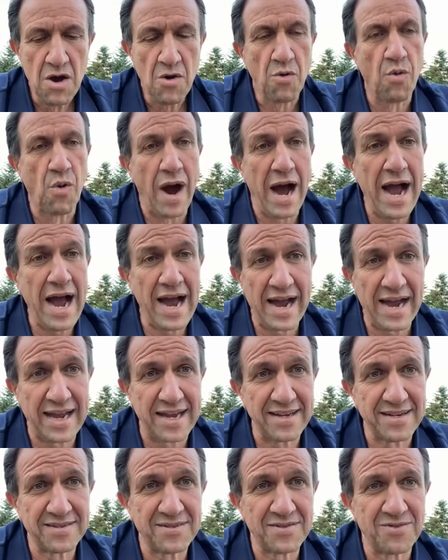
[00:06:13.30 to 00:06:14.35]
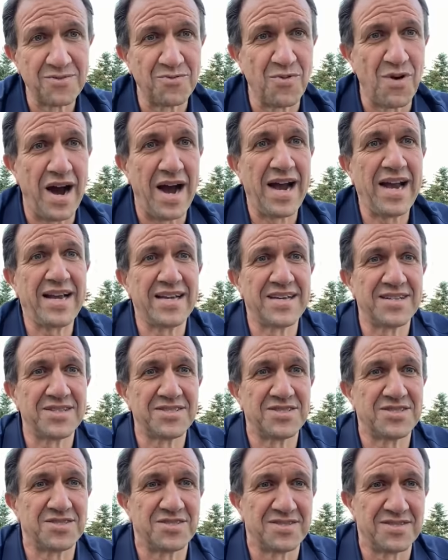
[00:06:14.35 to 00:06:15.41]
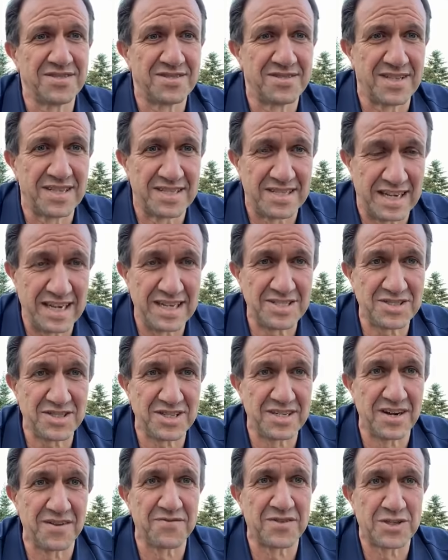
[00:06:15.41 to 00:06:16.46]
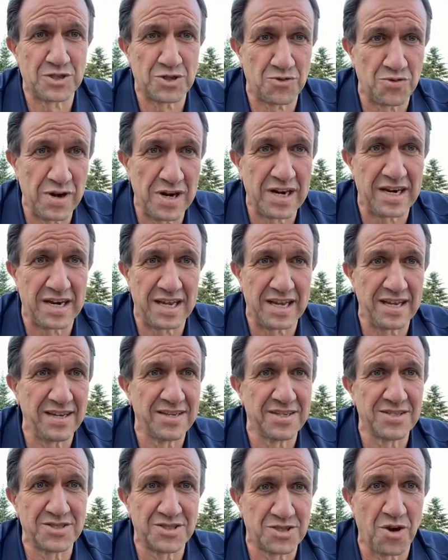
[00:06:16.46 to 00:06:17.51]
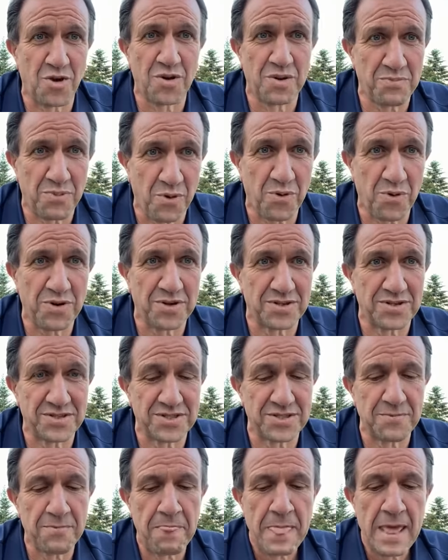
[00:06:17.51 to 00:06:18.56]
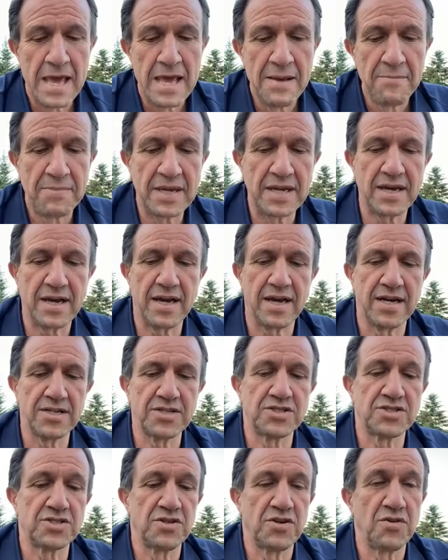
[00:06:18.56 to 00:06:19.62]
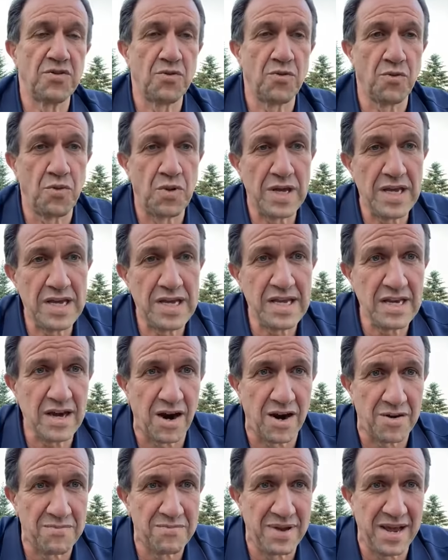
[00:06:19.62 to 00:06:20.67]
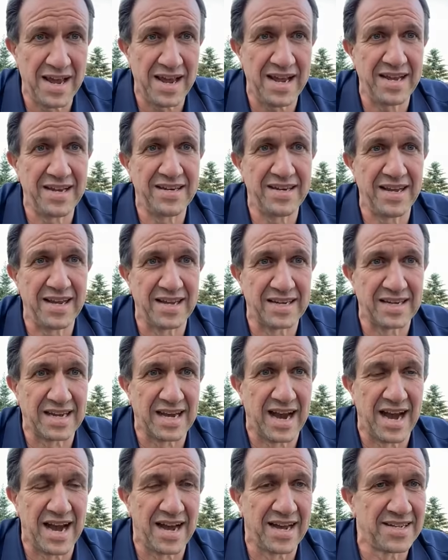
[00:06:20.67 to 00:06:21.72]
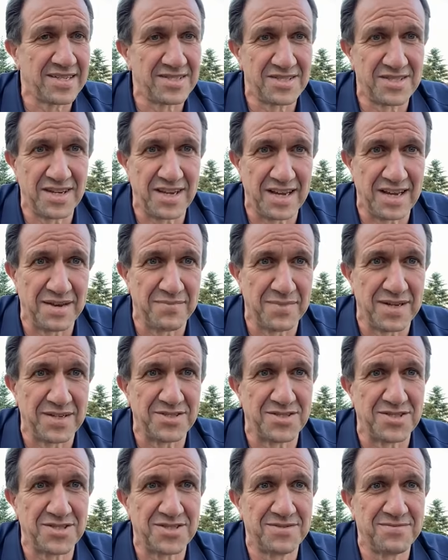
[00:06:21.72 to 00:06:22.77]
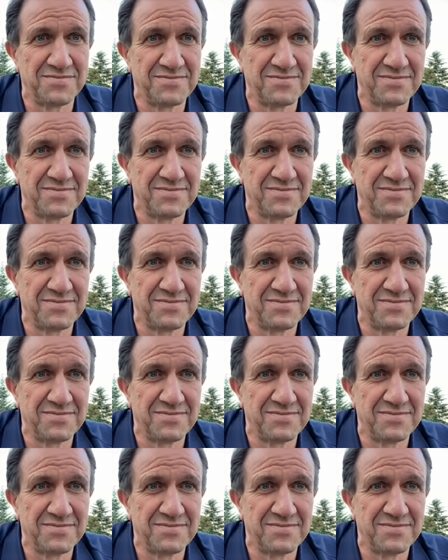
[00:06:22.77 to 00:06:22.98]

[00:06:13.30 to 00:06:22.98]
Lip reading: Why is the teaching of the Trinity so important? Because we are made in God's image.